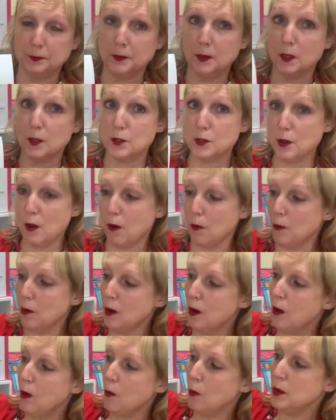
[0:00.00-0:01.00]
So
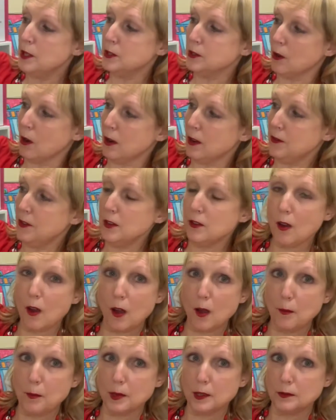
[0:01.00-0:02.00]
we start at the
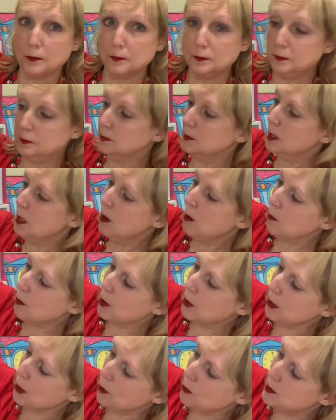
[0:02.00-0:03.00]
top. We're going to go